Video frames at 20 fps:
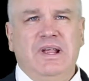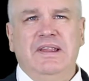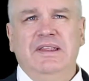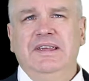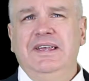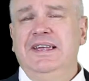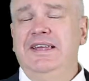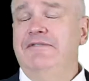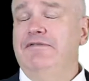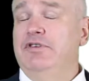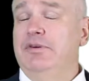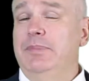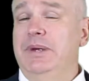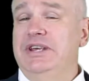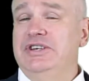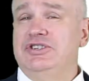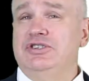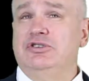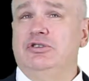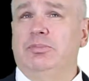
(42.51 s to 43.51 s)
The
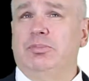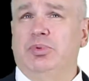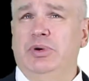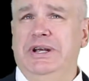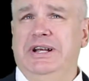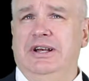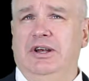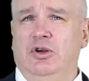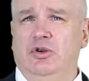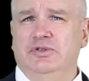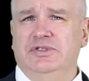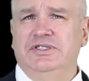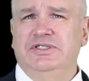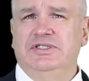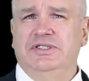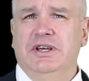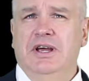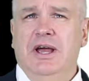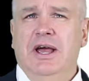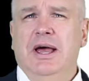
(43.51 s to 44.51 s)
informational
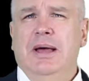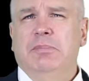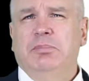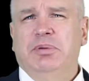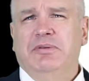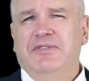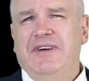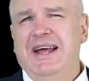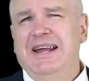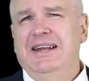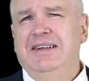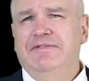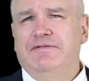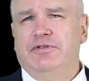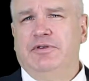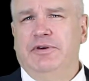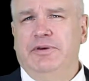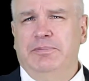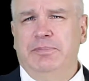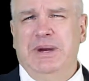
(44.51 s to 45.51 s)
pre-closes provide
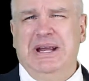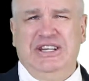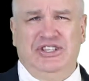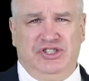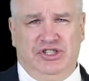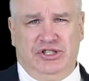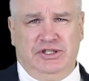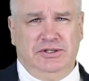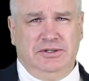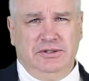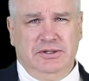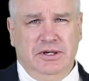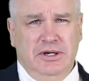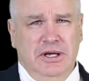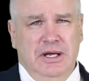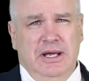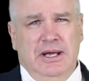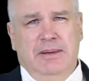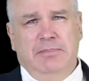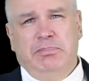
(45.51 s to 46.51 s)
information
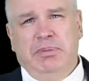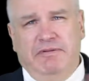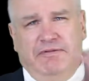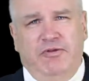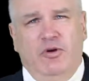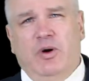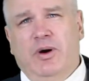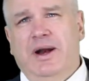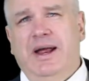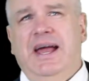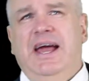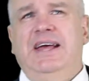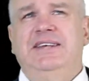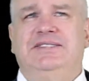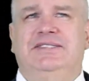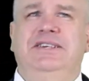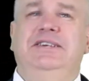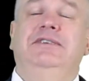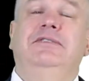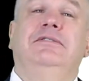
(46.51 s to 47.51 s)
before
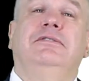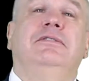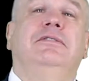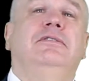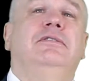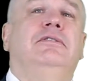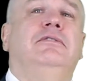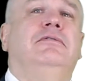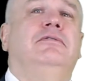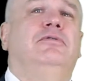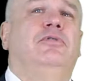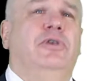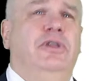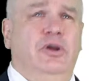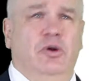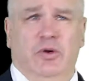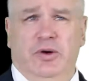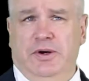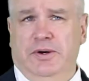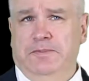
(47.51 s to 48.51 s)
asking for the
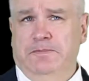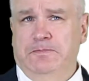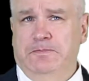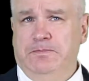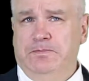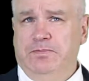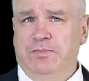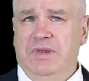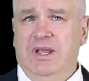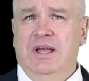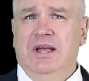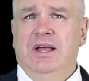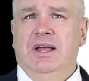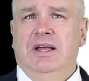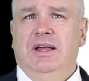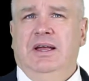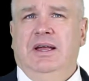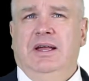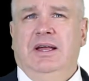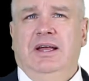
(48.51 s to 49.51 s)
order.
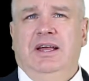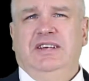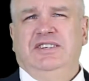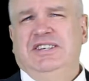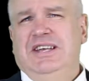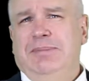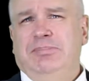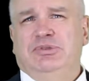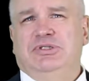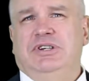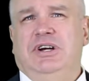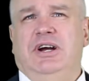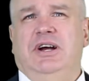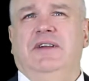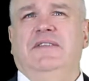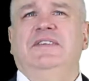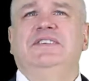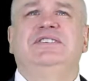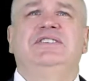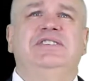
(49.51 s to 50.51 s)
Examples are
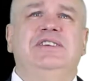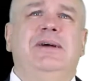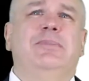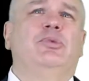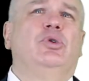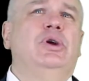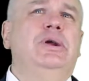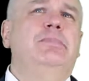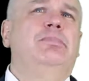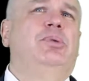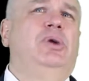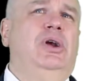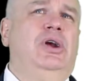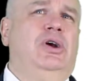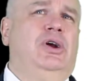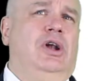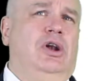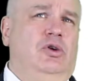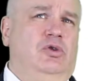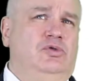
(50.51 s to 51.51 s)
the summary
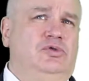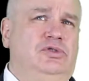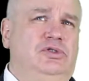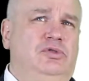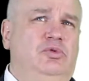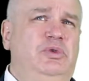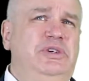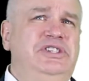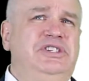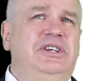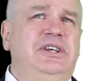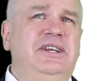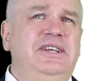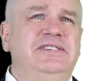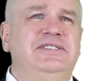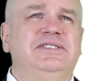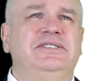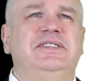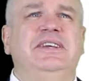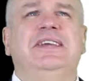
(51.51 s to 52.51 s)
pre-close, which
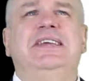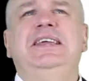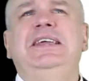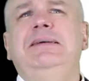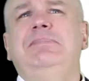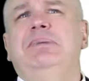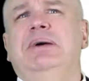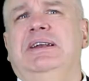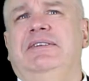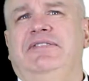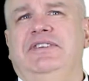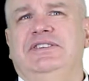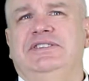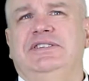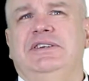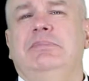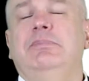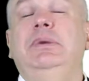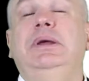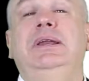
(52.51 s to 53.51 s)
lists the key
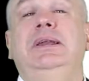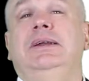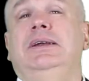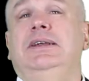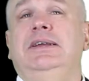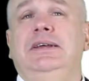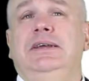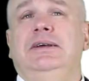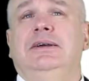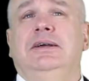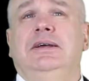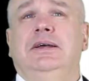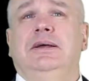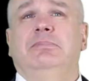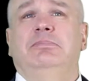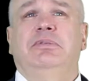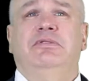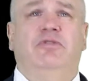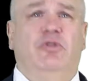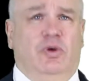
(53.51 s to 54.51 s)
benefits immediately
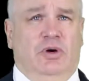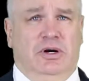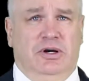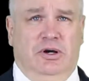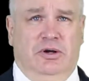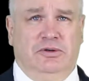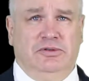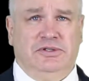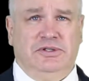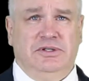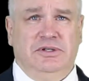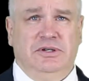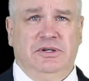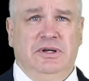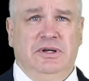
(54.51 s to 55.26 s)
before close.